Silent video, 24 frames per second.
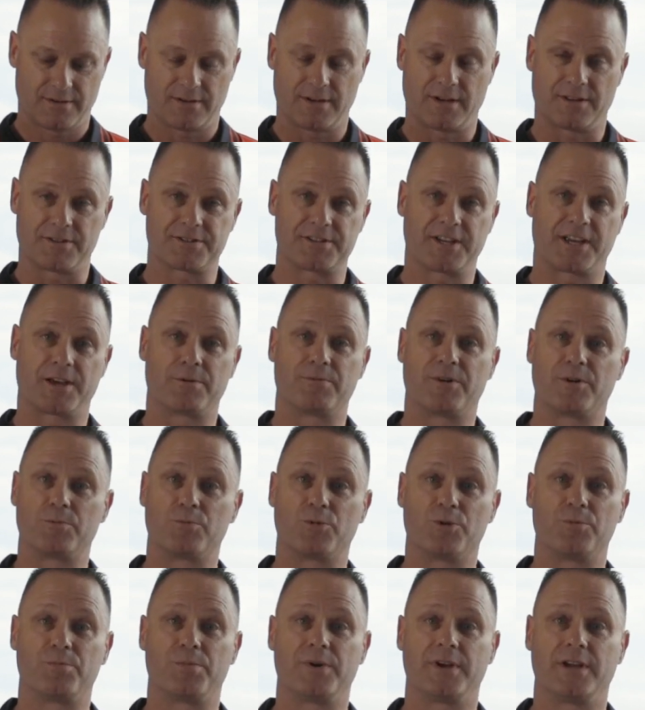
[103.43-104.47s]
The second
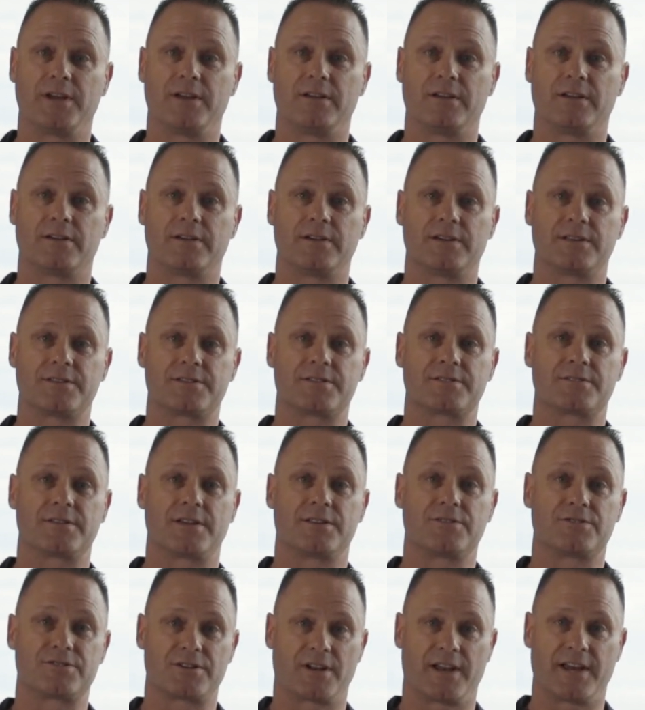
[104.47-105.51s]
one would be its
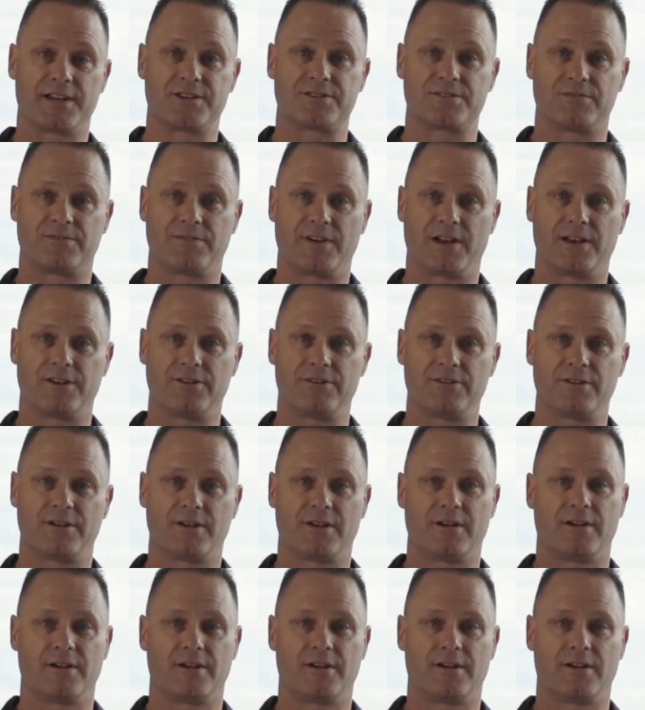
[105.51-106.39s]
insulation value,